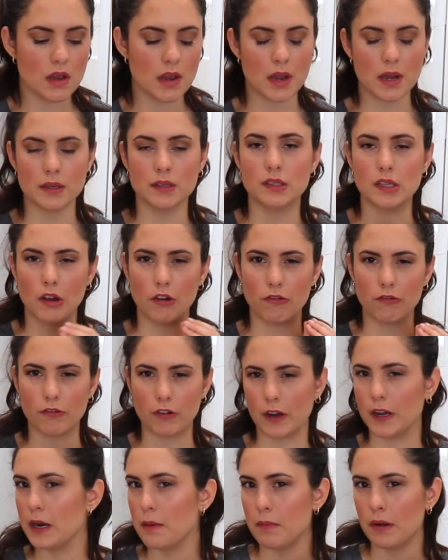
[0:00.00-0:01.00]
it has the
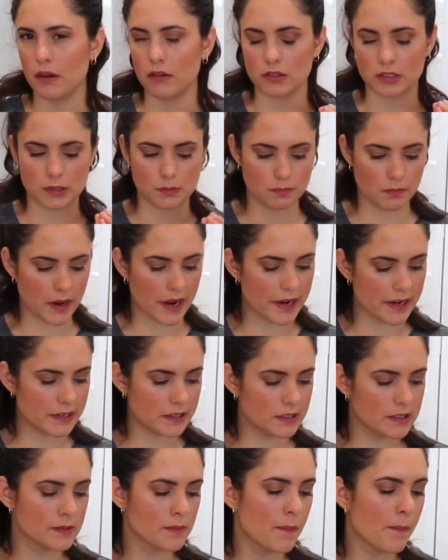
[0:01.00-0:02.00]
right amount of
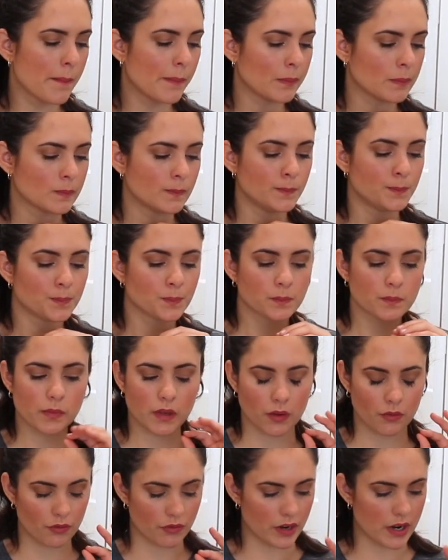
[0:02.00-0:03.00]
spice,
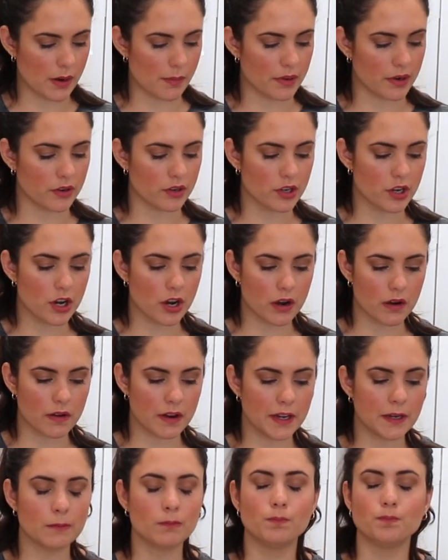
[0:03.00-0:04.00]
right amount of
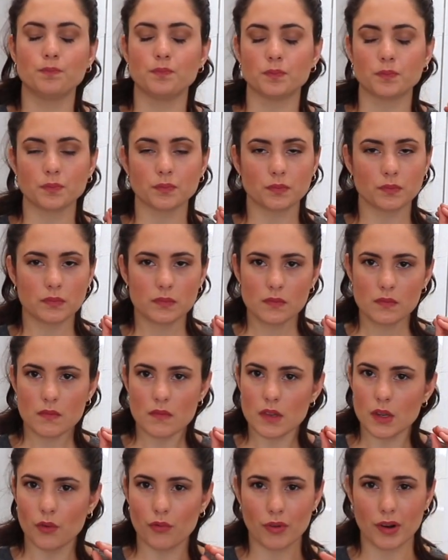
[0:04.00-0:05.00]
curry,
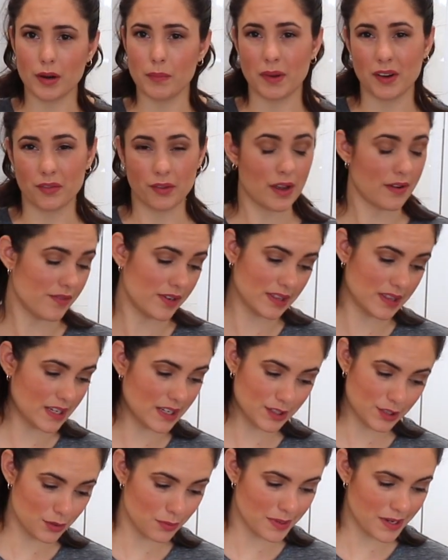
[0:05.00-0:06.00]
right amount of
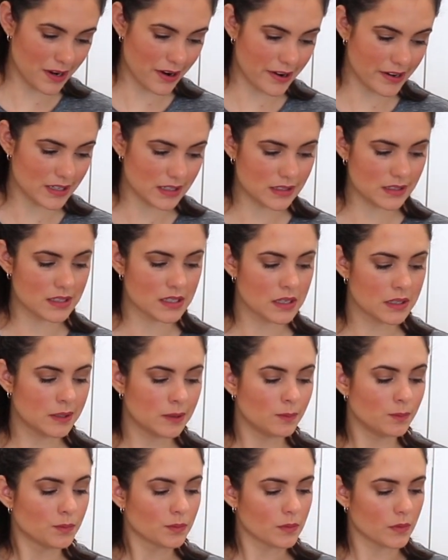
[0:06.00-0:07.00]
everything, to be honest.
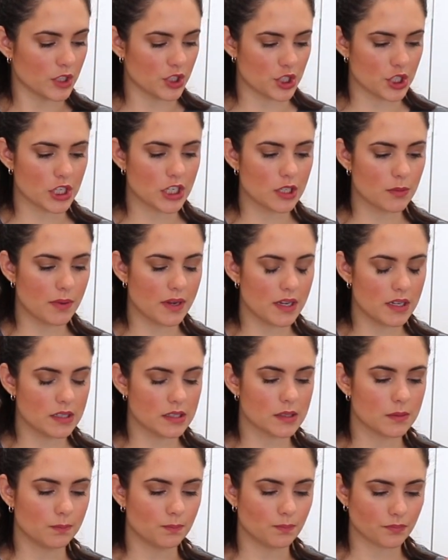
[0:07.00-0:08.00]
The
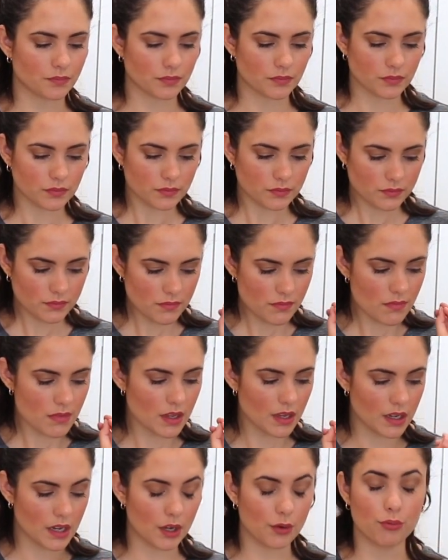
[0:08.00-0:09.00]
chickpeas
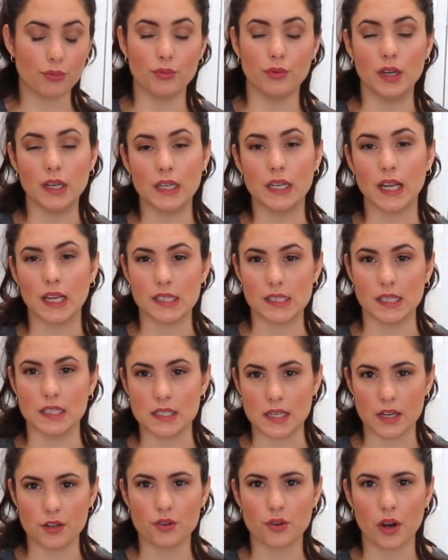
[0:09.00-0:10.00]
got really nice
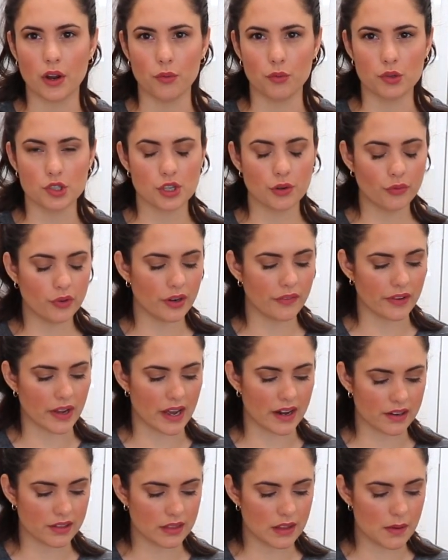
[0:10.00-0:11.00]
and tender. I wish I would have
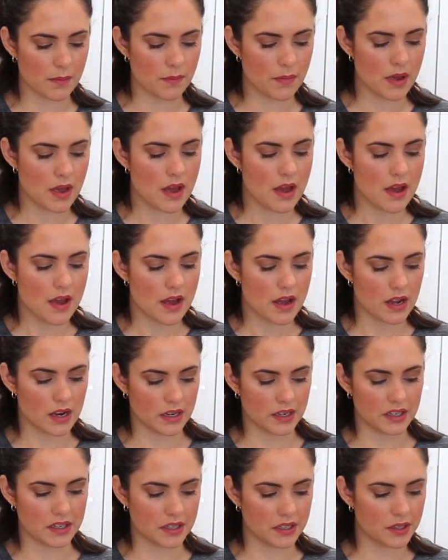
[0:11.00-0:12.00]
added them
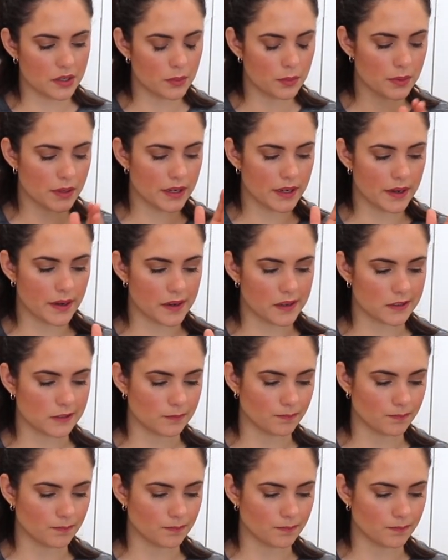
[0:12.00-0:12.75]
a little bit